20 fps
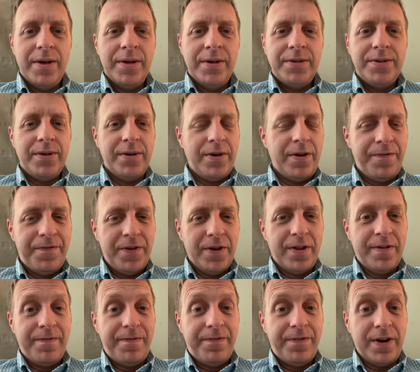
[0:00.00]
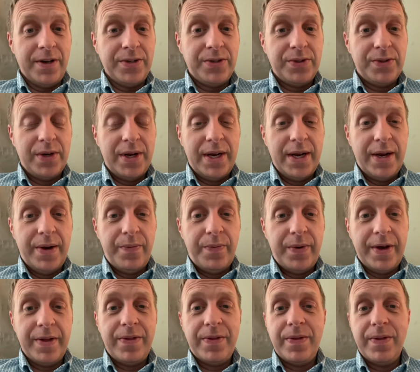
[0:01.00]
So you're feeling frustrated
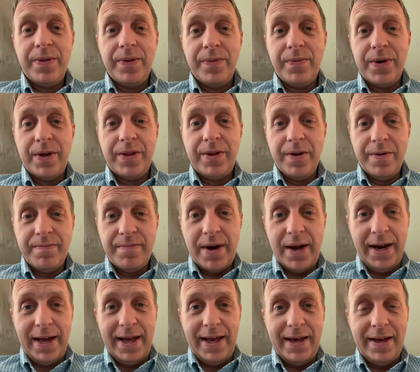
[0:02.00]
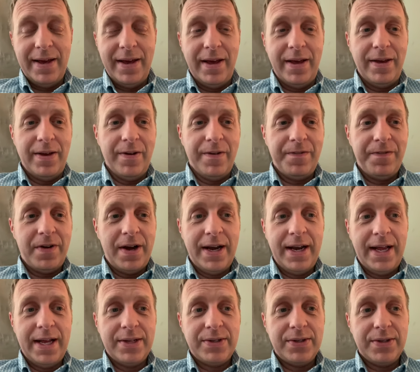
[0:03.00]
with your money, your
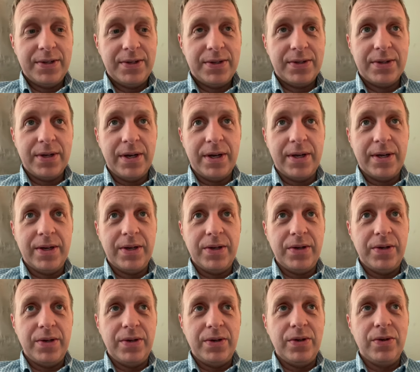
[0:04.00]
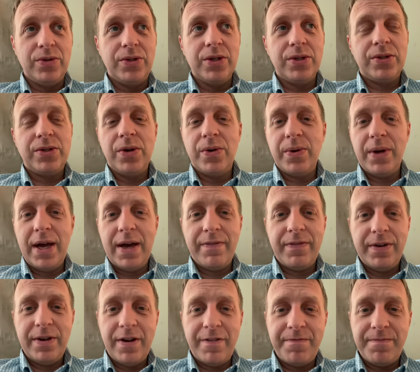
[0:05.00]
finances. You just don't have
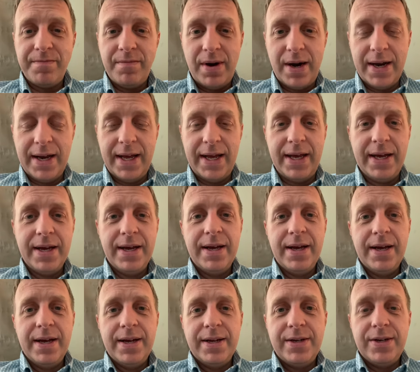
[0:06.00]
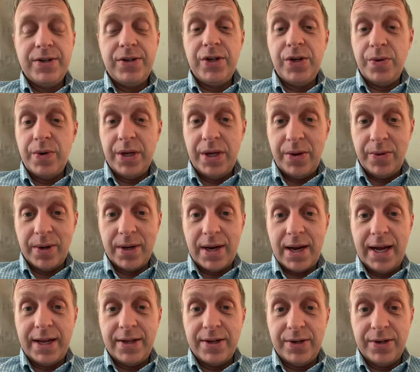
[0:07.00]
enough money to do what you would
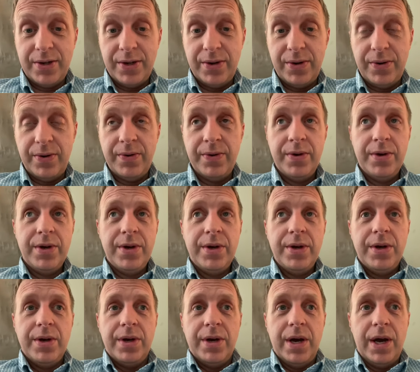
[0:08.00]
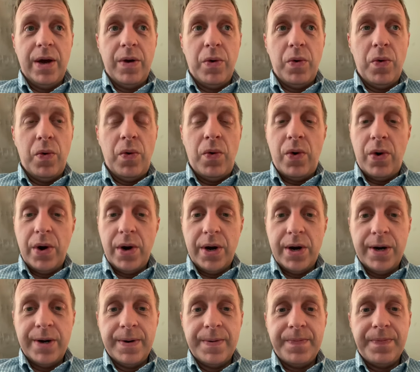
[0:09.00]
like to do,
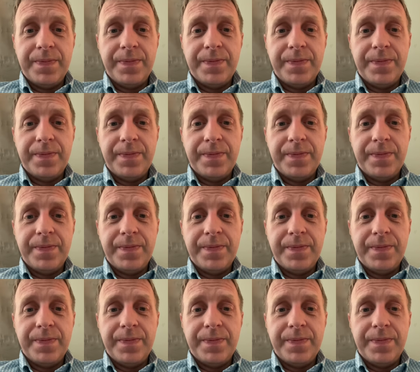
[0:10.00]
or